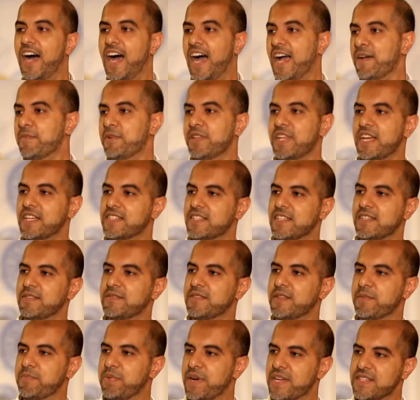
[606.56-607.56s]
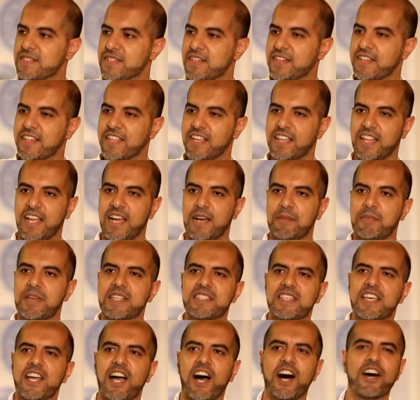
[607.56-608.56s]
I'm elected the president of the club.
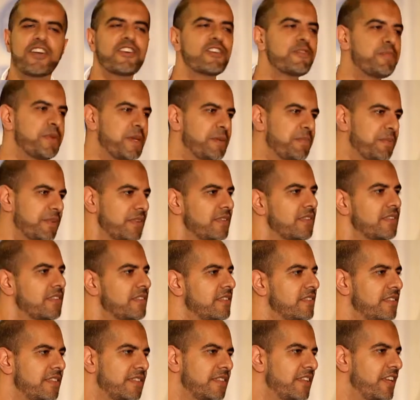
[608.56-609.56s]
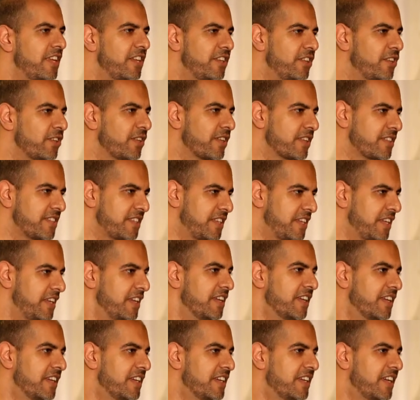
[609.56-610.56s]
It's like 100 people in New York City,